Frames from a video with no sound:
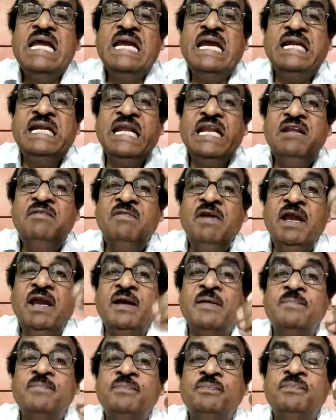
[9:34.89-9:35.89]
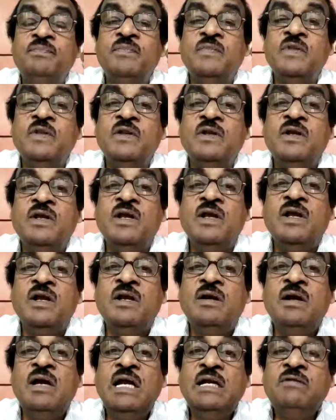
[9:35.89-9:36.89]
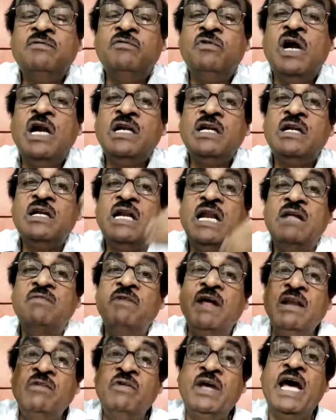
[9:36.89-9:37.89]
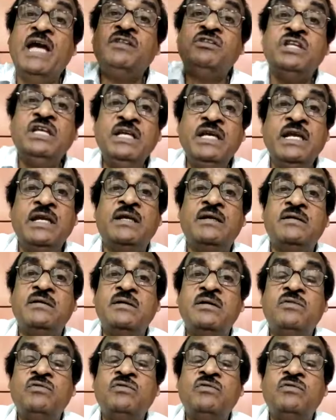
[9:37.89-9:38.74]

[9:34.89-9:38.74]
At any way, at what level we are thinking,